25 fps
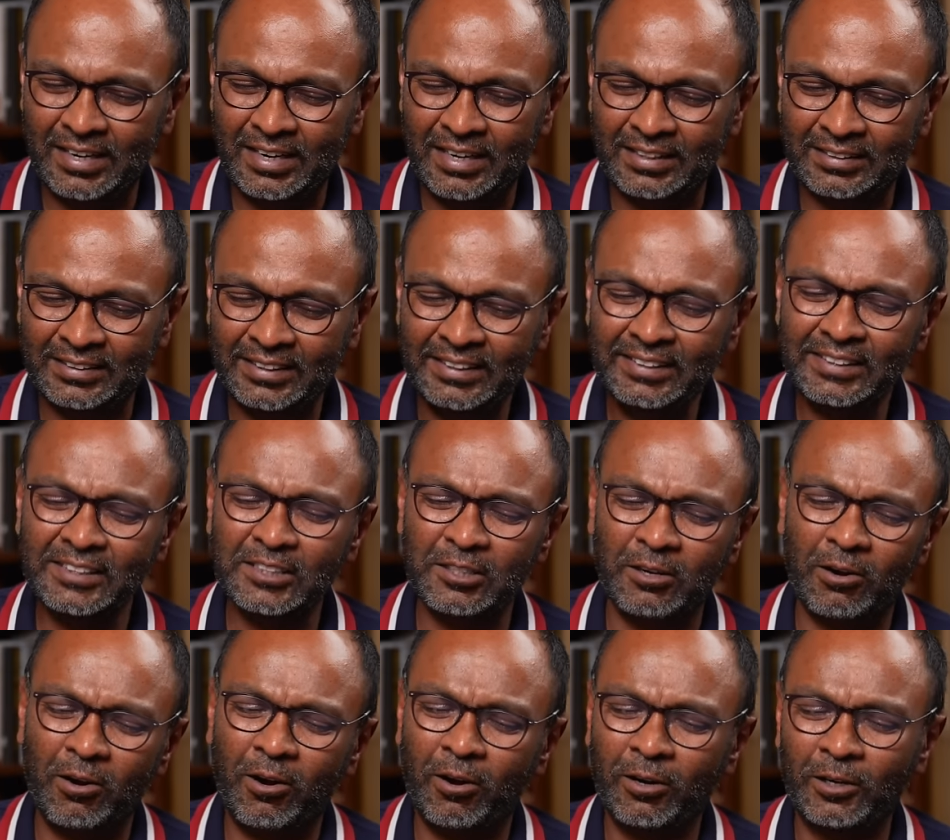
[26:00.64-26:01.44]
I think there's
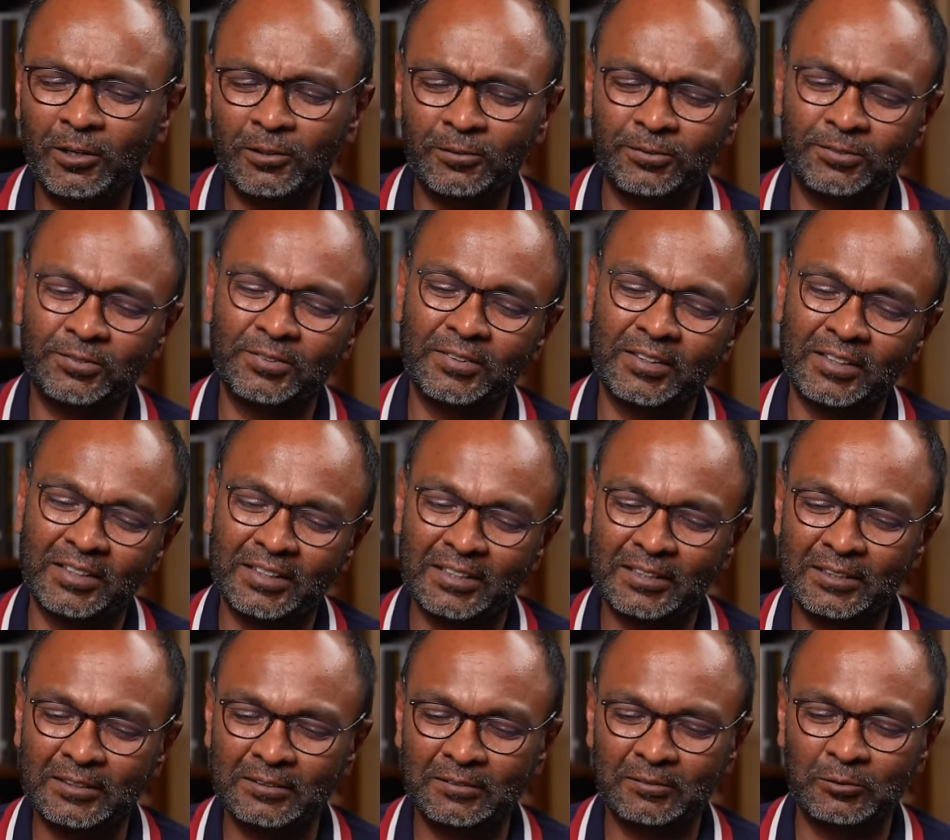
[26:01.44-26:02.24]
a lot of
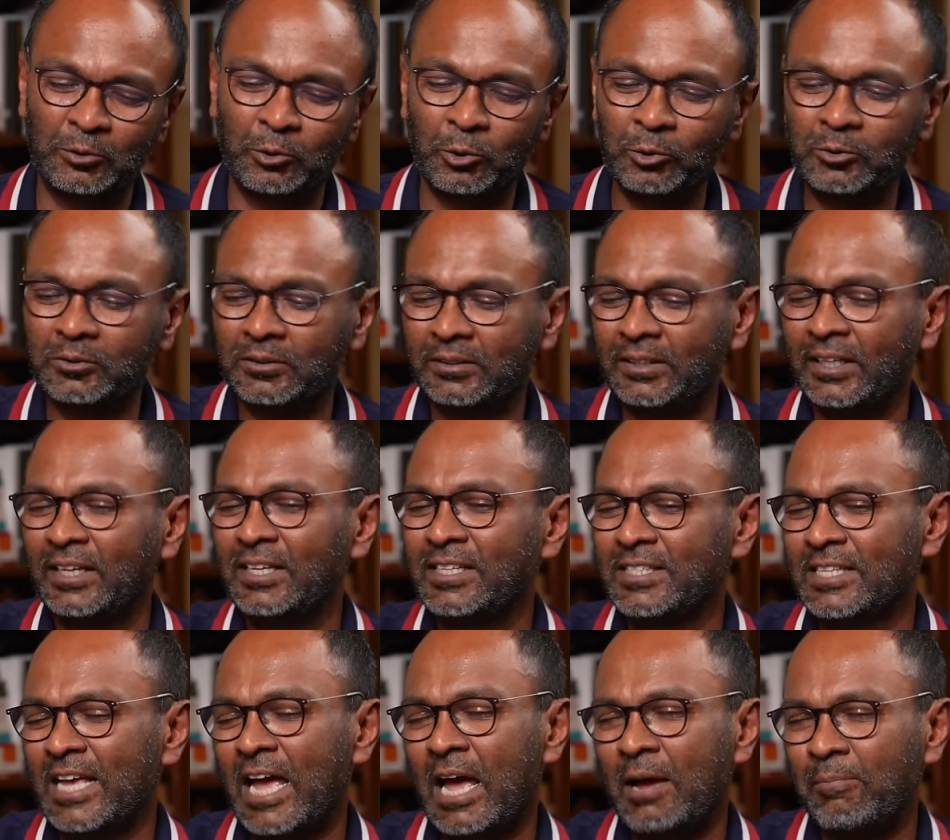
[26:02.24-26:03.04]
good
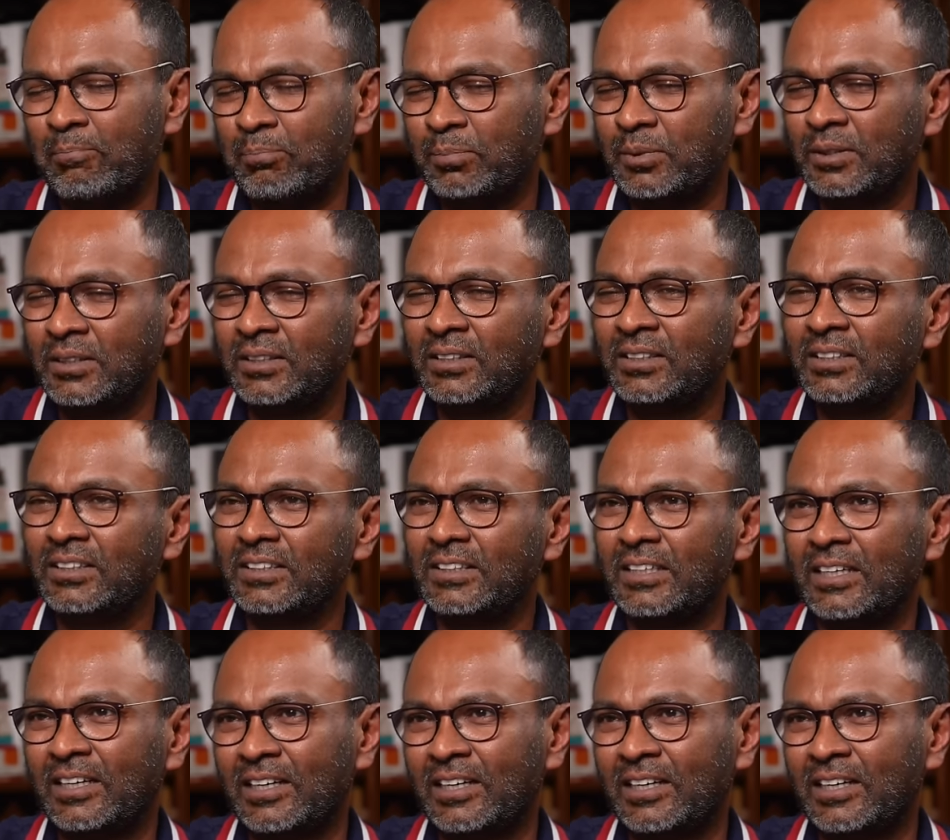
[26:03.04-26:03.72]
things happened.